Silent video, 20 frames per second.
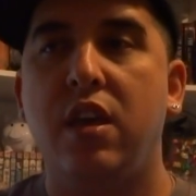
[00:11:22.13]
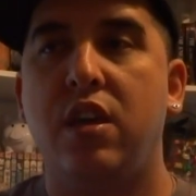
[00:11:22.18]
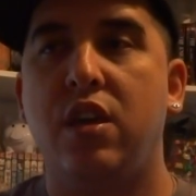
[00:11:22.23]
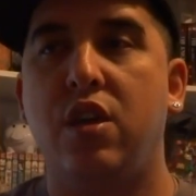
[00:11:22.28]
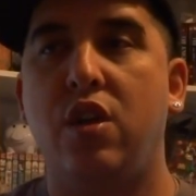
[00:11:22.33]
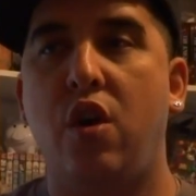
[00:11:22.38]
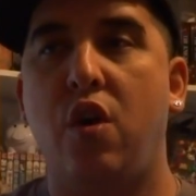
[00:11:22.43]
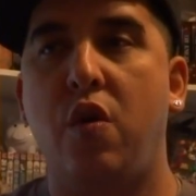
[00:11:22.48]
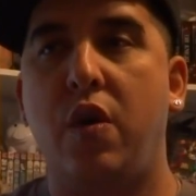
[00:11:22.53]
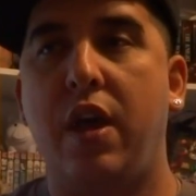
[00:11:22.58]

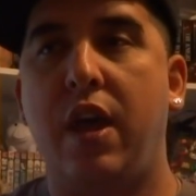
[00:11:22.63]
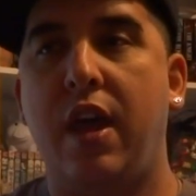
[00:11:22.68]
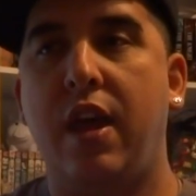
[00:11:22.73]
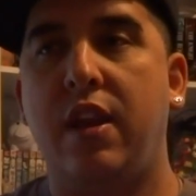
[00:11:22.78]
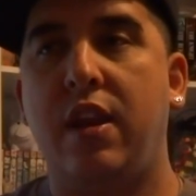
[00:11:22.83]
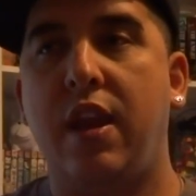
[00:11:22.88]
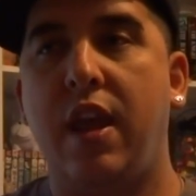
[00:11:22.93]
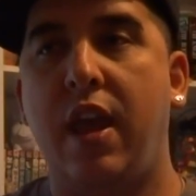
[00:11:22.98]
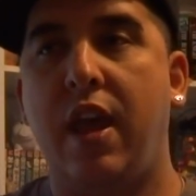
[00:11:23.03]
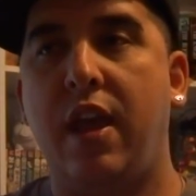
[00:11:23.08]
you know,
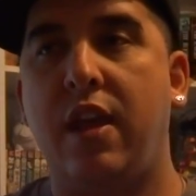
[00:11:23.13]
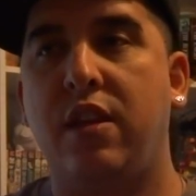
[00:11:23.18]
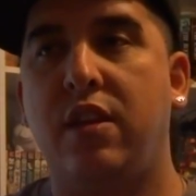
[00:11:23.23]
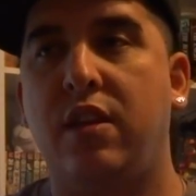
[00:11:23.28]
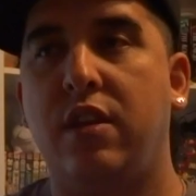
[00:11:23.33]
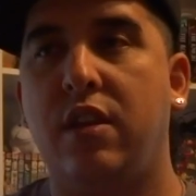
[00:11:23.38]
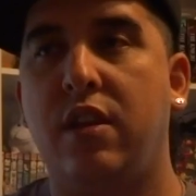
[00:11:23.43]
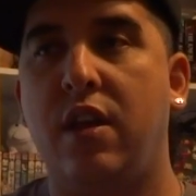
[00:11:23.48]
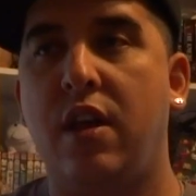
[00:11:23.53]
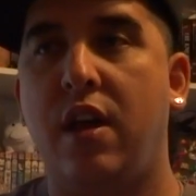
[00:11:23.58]

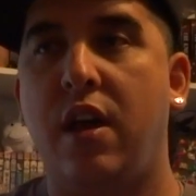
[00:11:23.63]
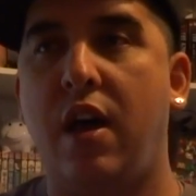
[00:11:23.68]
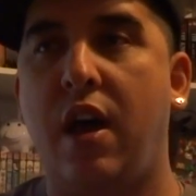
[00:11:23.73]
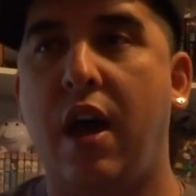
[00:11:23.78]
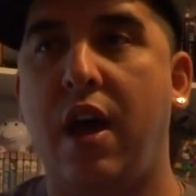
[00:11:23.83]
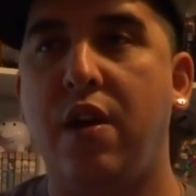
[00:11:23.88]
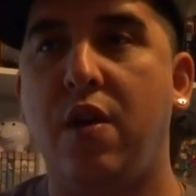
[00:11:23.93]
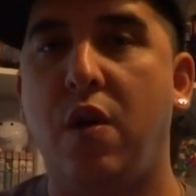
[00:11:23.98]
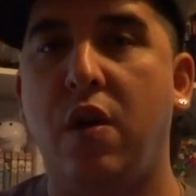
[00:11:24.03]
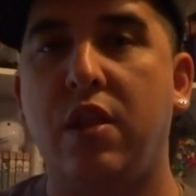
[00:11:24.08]
and
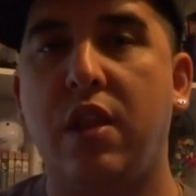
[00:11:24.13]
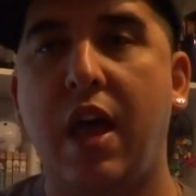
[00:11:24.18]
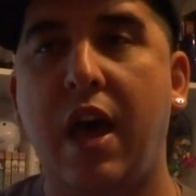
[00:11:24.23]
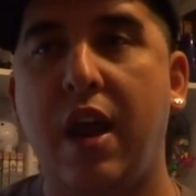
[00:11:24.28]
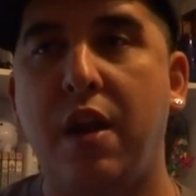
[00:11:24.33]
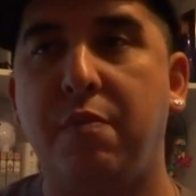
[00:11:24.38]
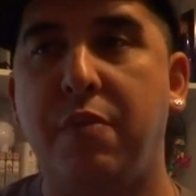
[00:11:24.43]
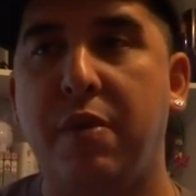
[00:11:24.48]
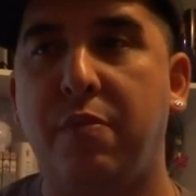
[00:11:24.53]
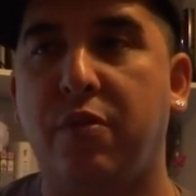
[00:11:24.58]
I know a
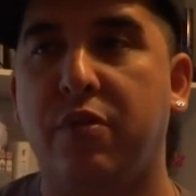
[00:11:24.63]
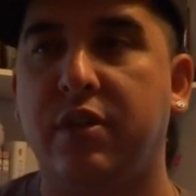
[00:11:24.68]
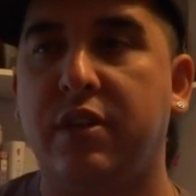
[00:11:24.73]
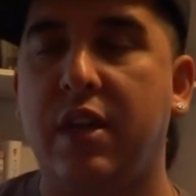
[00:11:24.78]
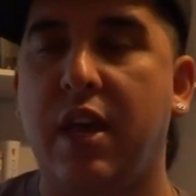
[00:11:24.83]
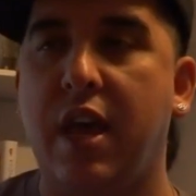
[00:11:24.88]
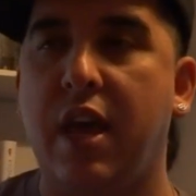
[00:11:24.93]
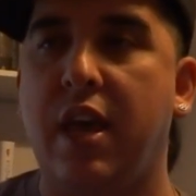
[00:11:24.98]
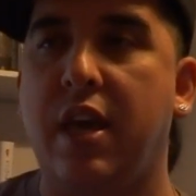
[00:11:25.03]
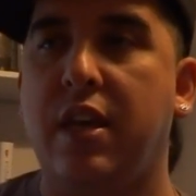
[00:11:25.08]
lot of people
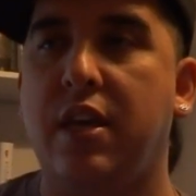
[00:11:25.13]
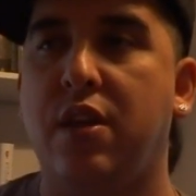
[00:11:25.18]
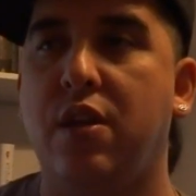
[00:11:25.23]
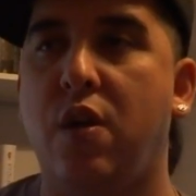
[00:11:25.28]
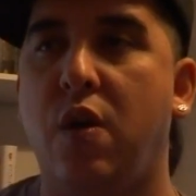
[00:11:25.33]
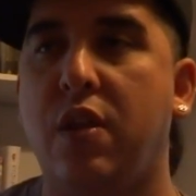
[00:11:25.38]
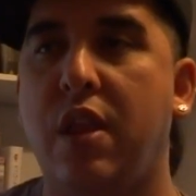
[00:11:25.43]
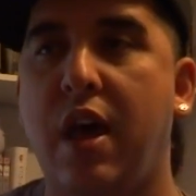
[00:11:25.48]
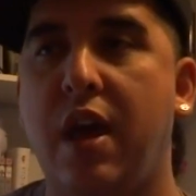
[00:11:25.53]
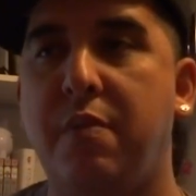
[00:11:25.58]
say, you
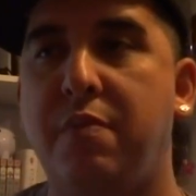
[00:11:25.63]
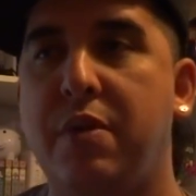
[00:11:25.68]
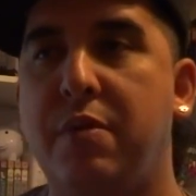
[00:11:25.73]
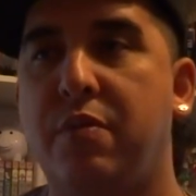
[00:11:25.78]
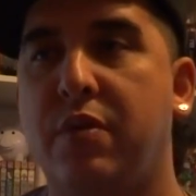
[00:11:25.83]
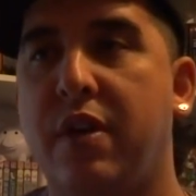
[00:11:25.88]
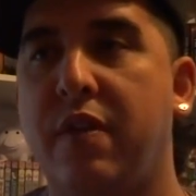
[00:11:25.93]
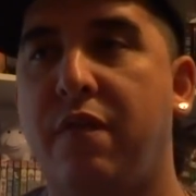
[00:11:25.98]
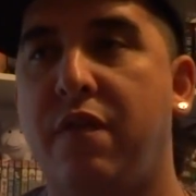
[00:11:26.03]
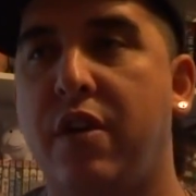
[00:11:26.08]
know, a lot of
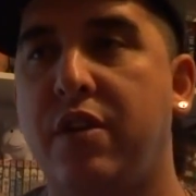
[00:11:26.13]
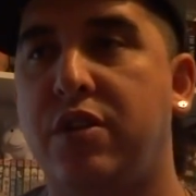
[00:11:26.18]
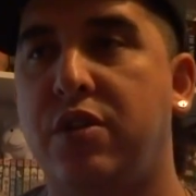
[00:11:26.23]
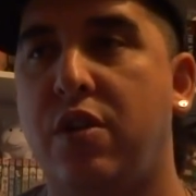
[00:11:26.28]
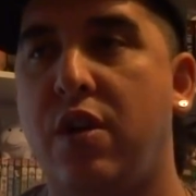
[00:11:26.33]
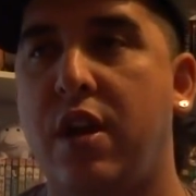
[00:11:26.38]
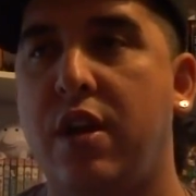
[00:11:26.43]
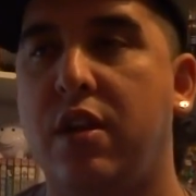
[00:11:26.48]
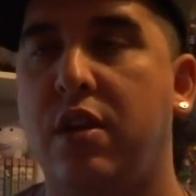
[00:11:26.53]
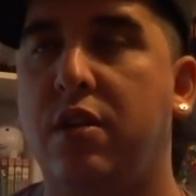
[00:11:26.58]
people get
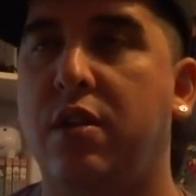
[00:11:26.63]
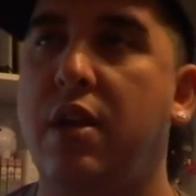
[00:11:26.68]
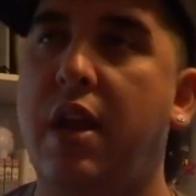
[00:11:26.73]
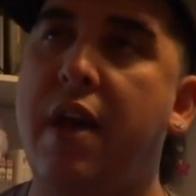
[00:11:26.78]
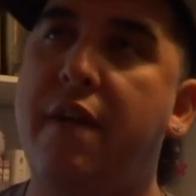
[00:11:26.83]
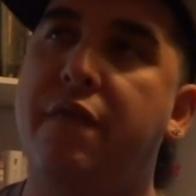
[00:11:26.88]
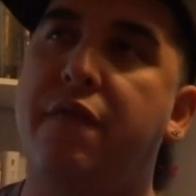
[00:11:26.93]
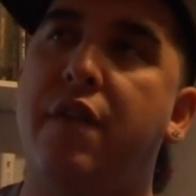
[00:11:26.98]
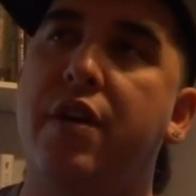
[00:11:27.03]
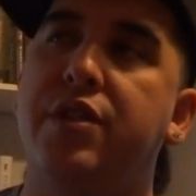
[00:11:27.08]
frustrated,
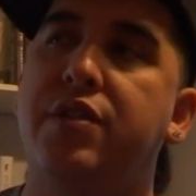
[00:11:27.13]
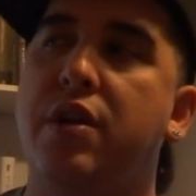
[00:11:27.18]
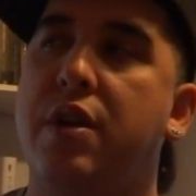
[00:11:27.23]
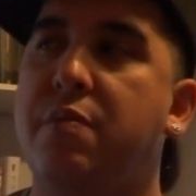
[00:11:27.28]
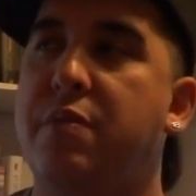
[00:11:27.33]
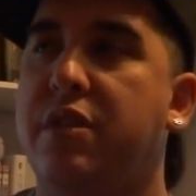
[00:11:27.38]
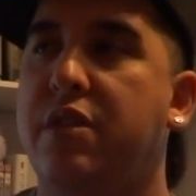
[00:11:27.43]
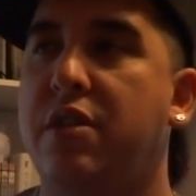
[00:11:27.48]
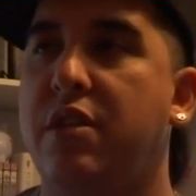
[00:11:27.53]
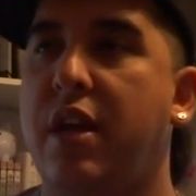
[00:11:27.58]
not
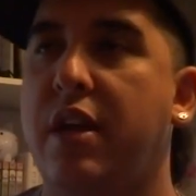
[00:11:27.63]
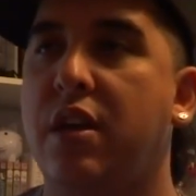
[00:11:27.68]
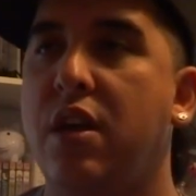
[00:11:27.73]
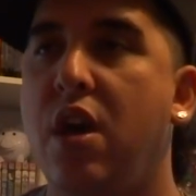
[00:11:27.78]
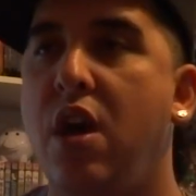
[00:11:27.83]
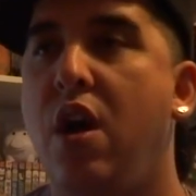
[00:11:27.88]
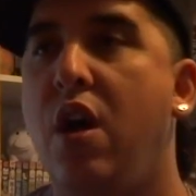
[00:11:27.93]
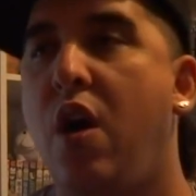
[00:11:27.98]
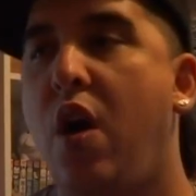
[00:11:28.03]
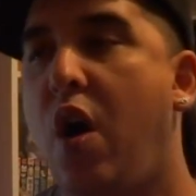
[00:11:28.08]
frustrated, but they're like,
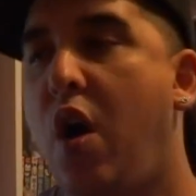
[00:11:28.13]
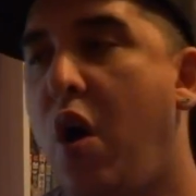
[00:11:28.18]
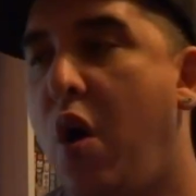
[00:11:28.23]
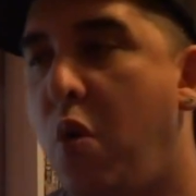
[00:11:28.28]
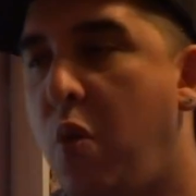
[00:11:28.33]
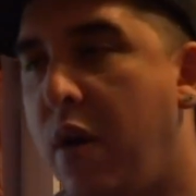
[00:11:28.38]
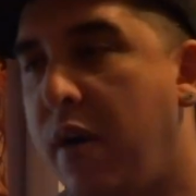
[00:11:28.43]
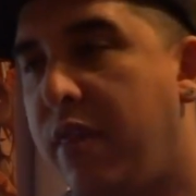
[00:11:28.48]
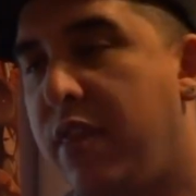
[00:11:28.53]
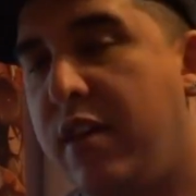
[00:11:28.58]

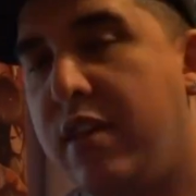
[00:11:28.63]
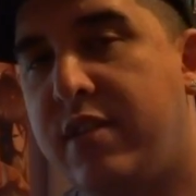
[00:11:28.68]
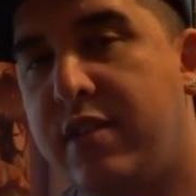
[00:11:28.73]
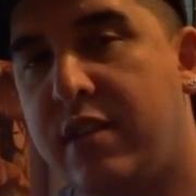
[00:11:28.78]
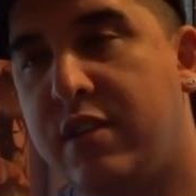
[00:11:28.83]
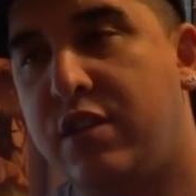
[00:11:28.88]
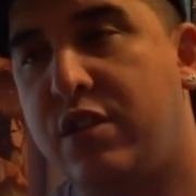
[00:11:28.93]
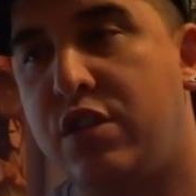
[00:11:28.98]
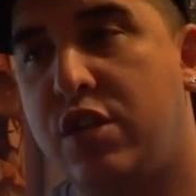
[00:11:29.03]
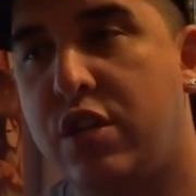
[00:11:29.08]
oh, well, this
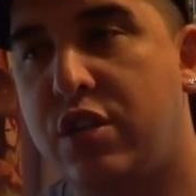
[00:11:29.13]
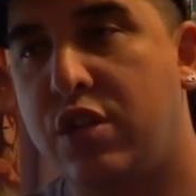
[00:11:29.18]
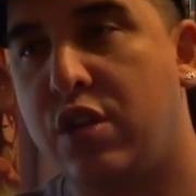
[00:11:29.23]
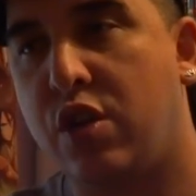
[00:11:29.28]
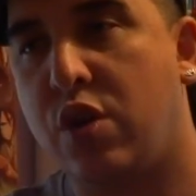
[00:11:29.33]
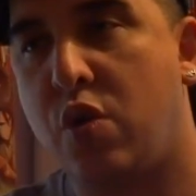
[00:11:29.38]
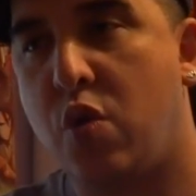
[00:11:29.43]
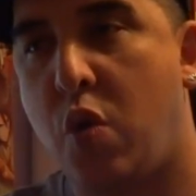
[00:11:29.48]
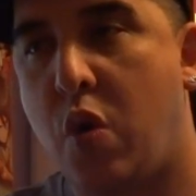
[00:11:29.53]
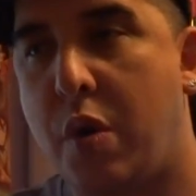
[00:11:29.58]
is just
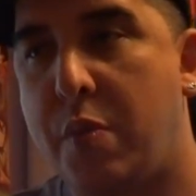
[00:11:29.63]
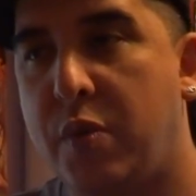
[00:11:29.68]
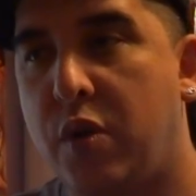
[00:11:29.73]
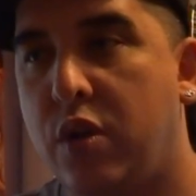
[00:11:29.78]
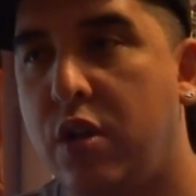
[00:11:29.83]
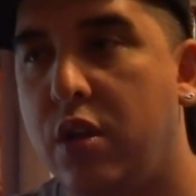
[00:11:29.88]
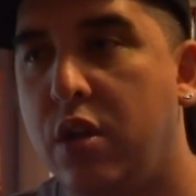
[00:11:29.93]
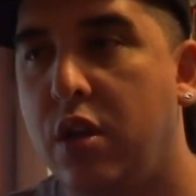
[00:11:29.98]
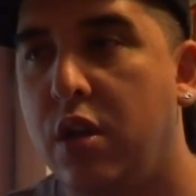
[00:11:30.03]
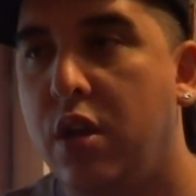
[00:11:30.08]
a
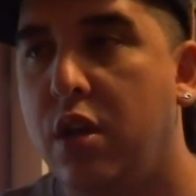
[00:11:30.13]
normal.